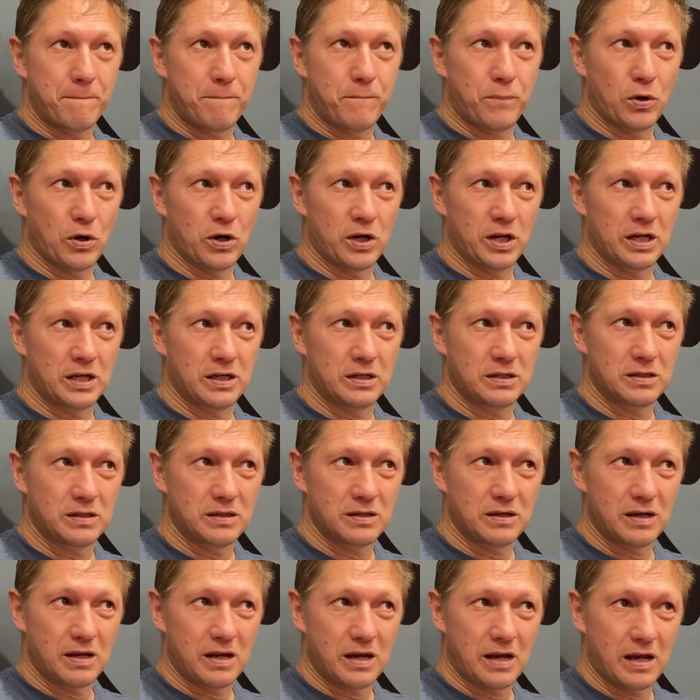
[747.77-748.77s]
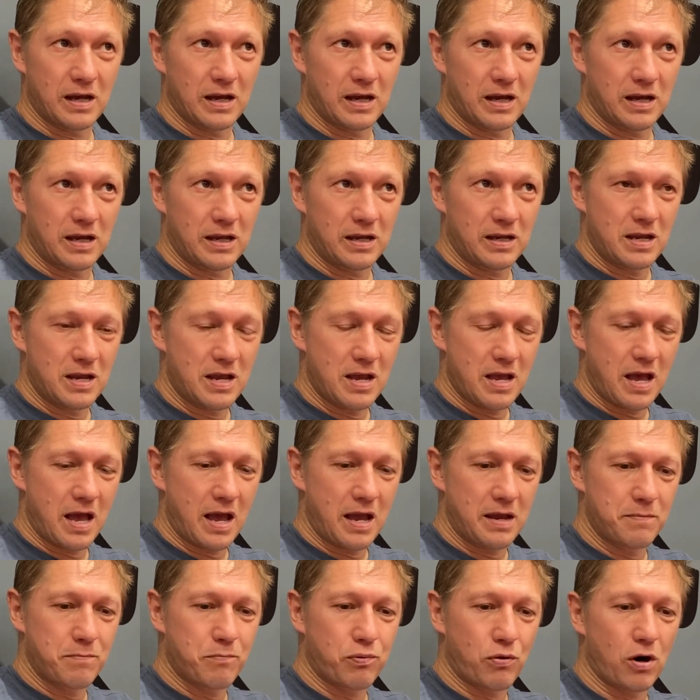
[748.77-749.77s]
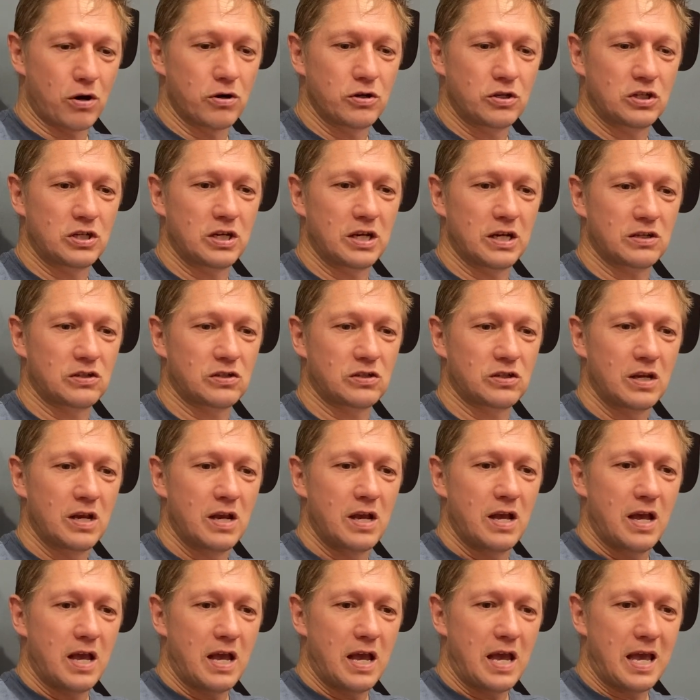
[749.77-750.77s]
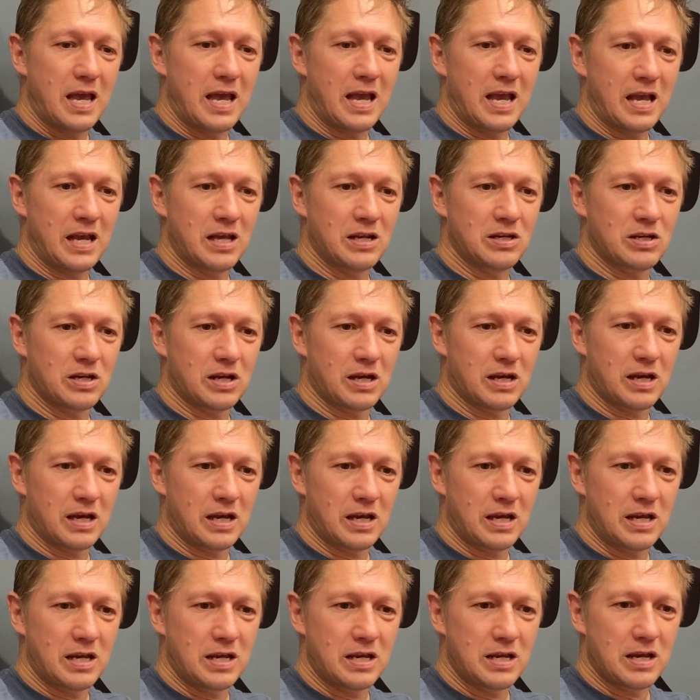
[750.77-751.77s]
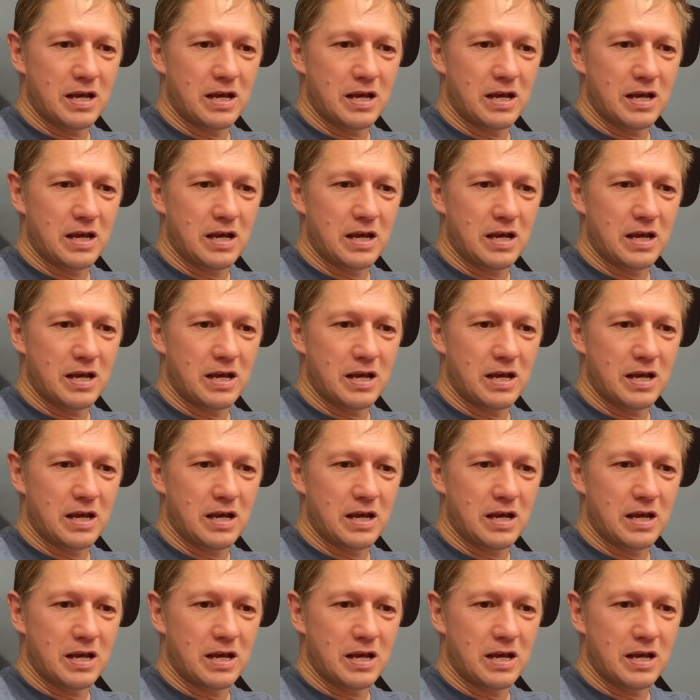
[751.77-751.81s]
putting a process and a